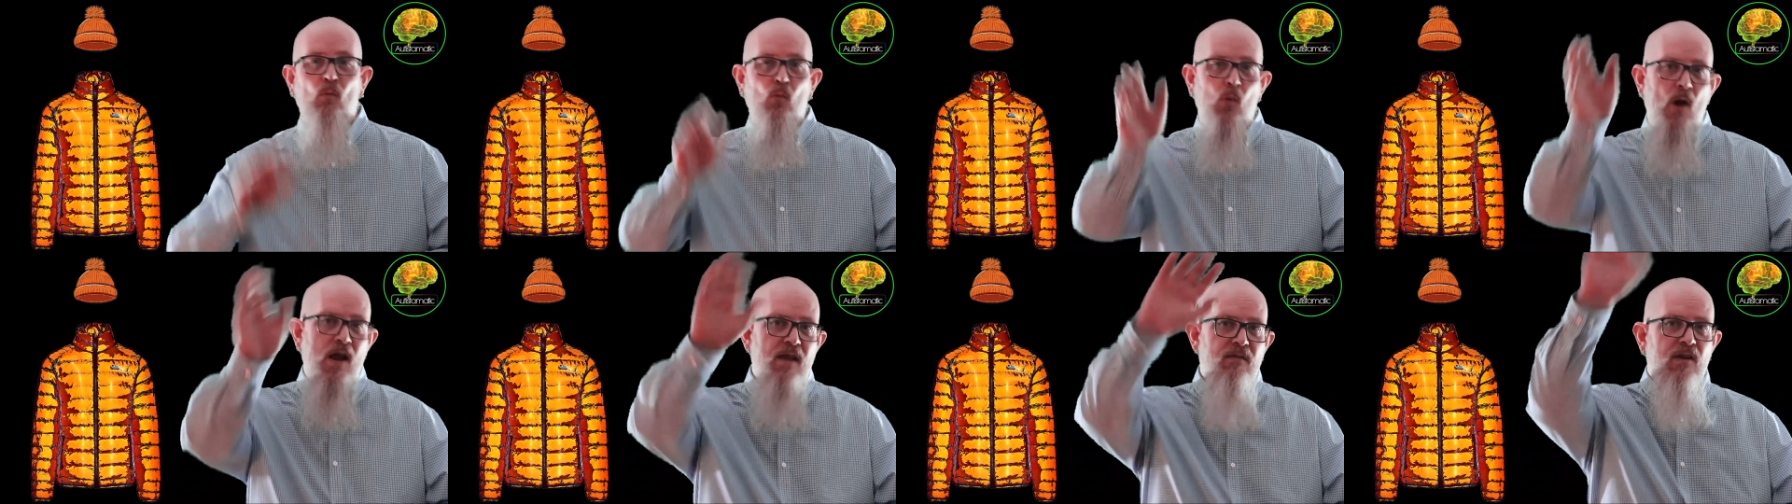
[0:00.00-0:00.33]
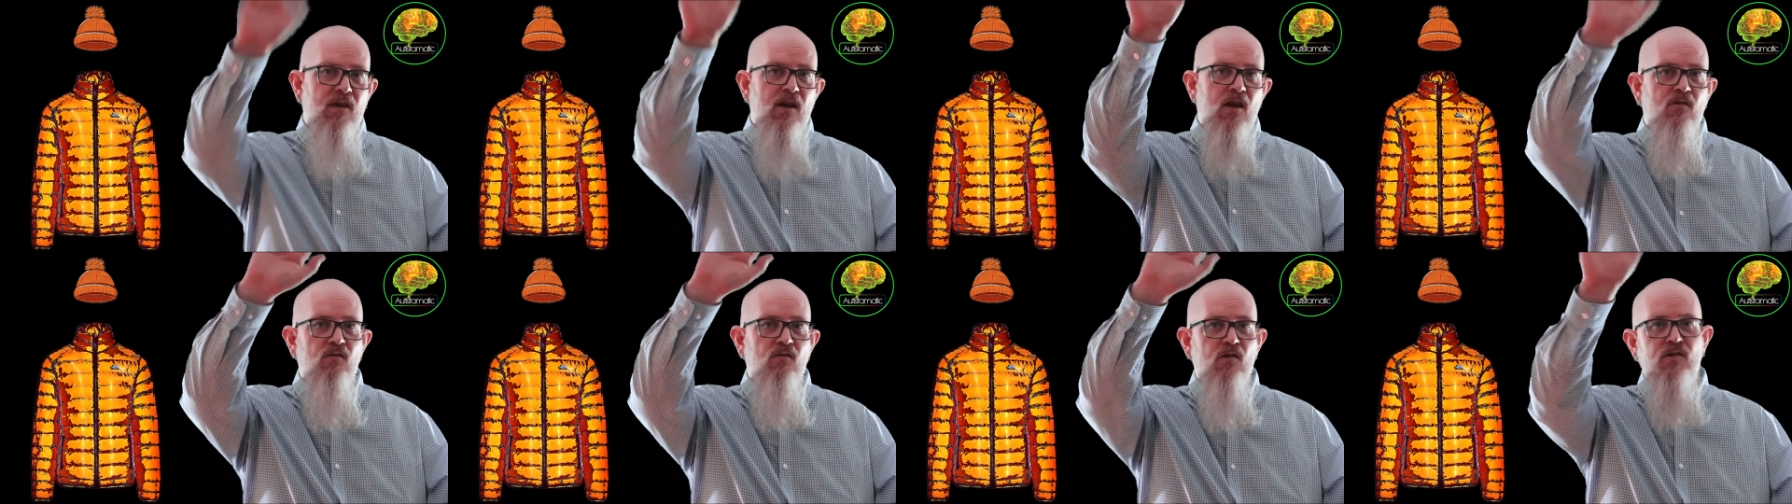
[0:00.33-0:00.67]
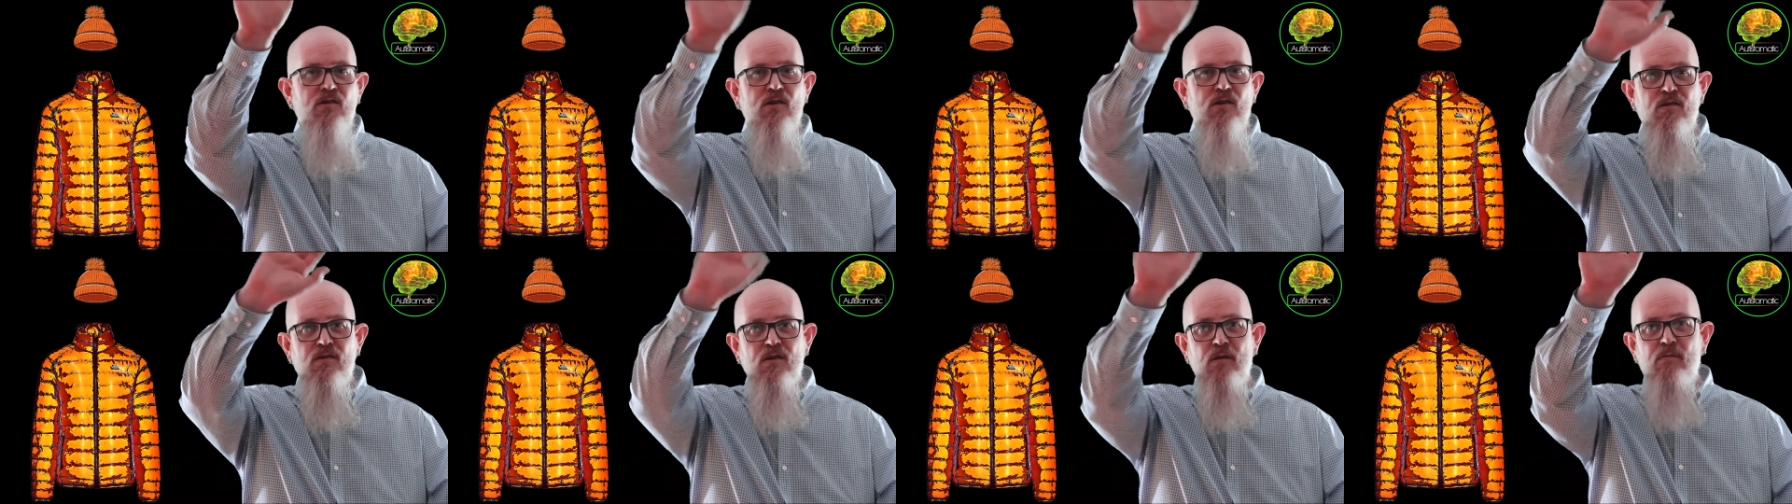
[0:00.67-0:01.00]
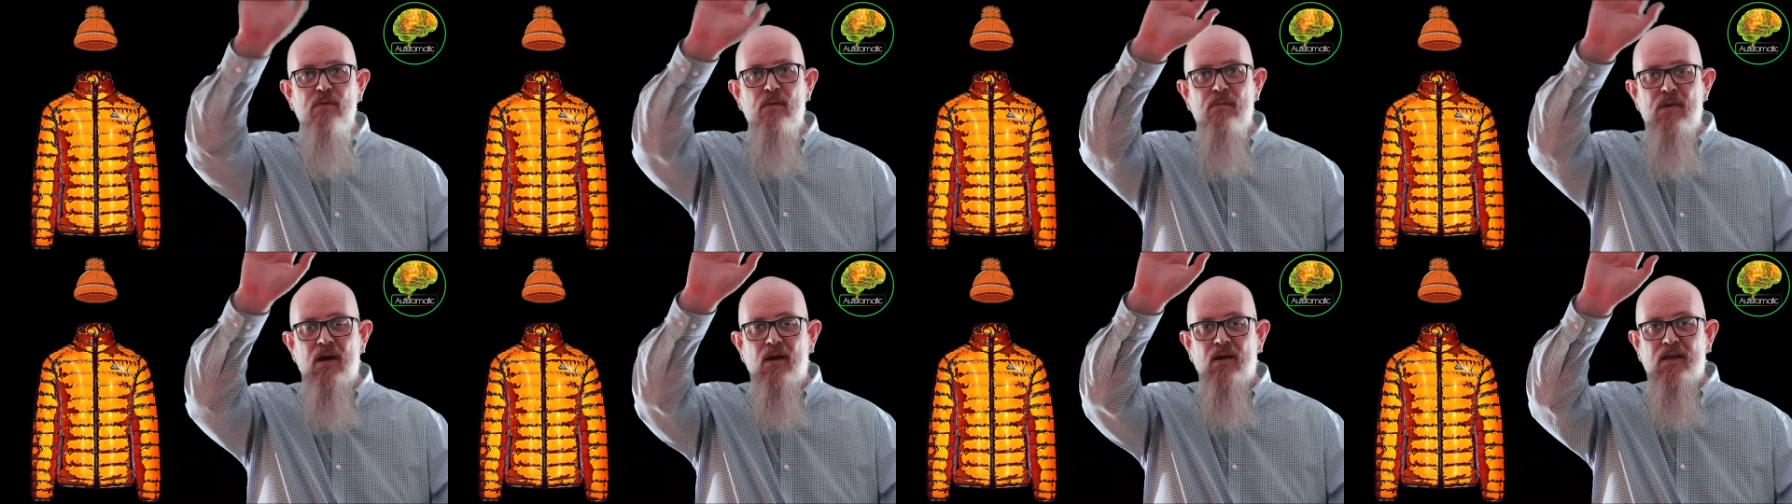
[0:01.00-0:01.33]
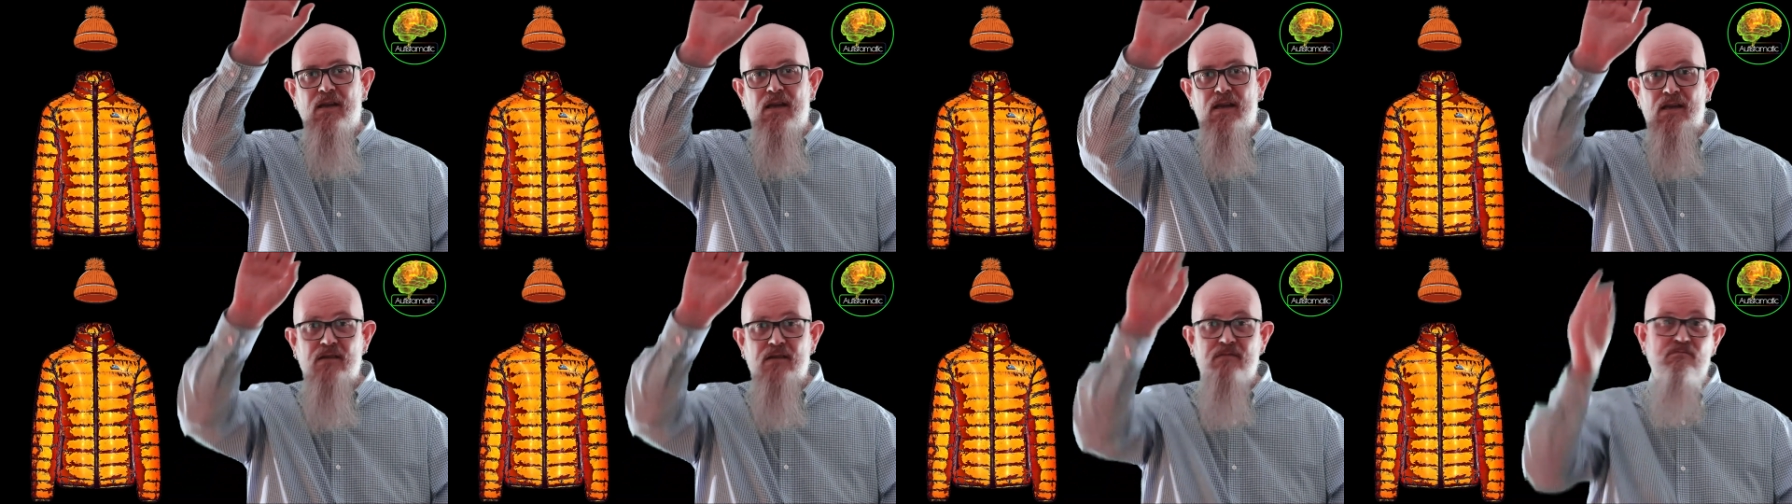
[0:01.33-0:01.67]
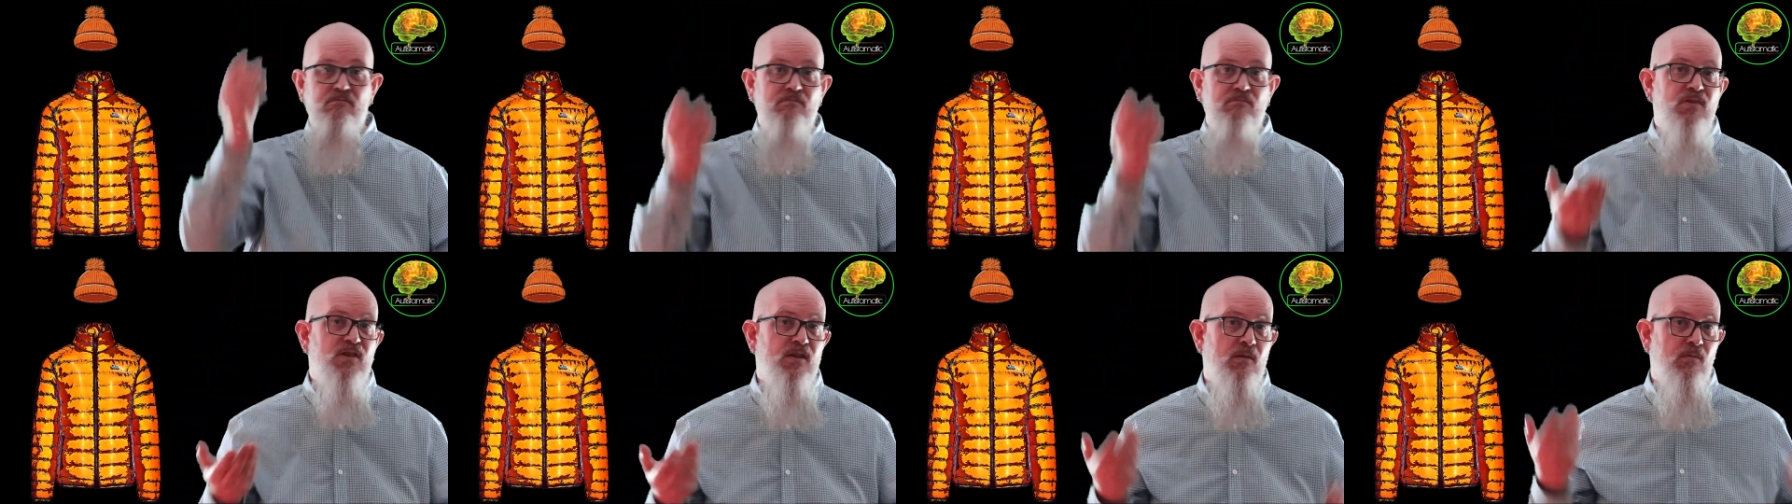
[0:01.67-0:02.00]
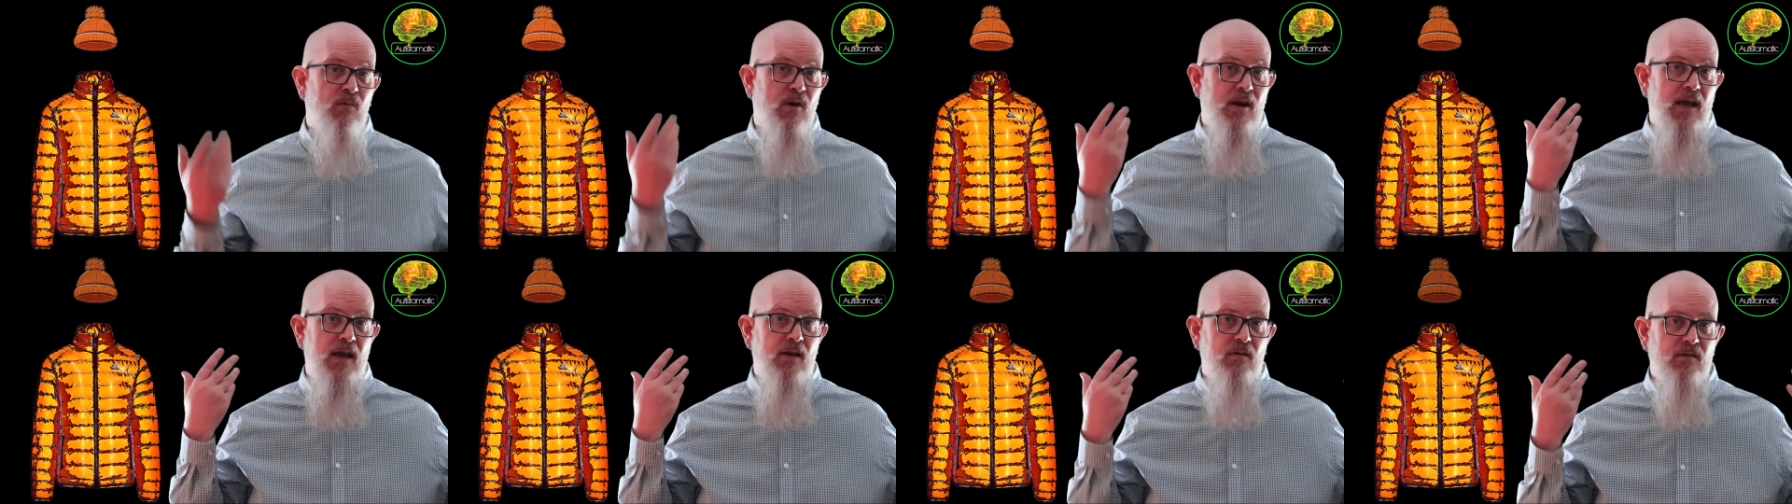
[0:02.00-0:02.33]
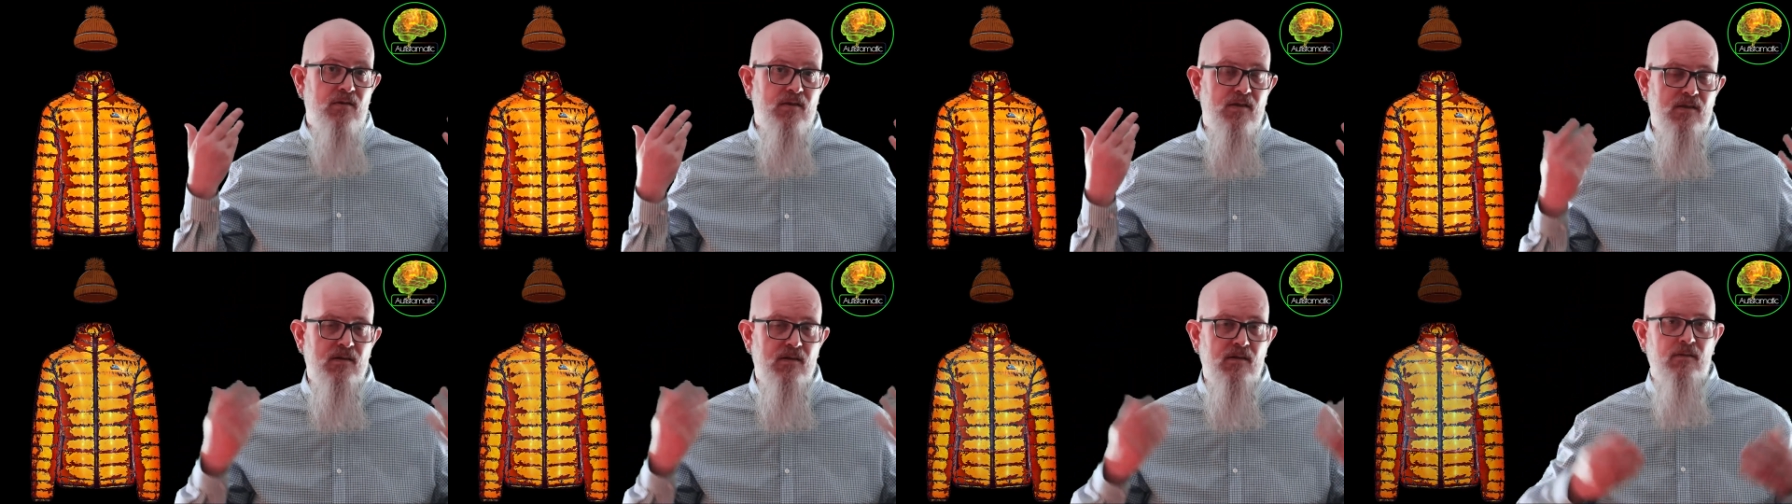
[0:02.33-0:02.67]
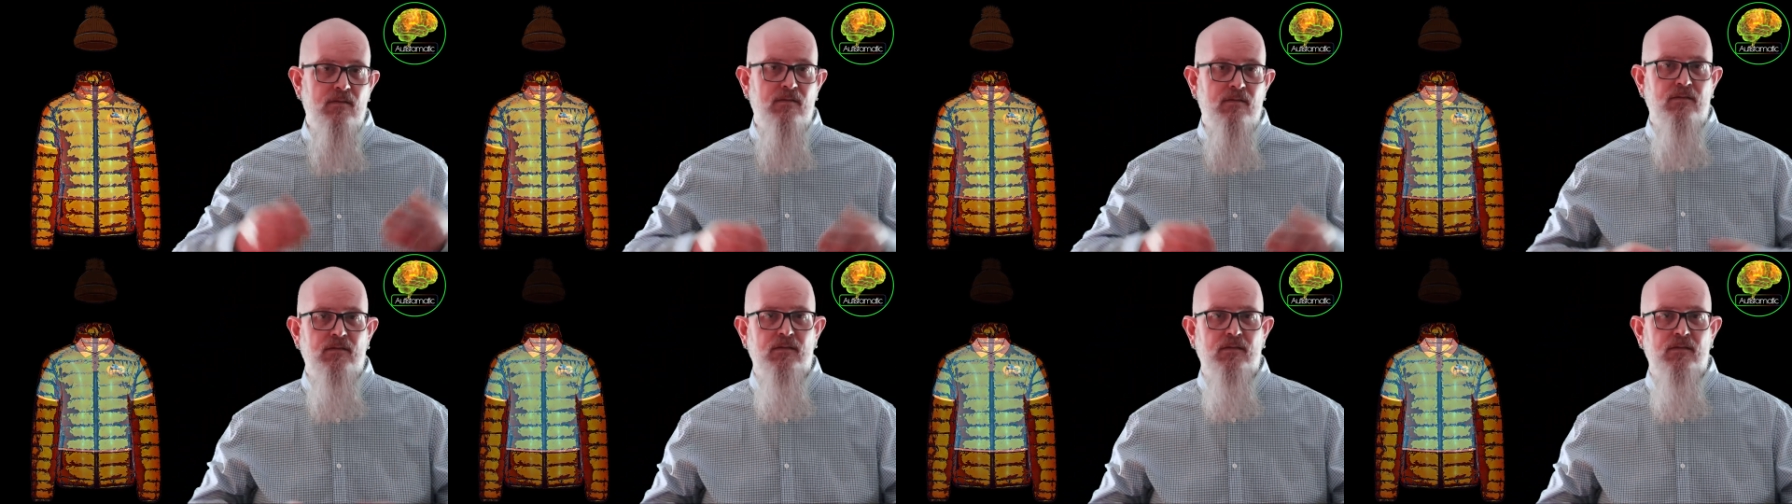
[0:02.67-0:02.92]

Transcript: waving across the supermarket at someone else.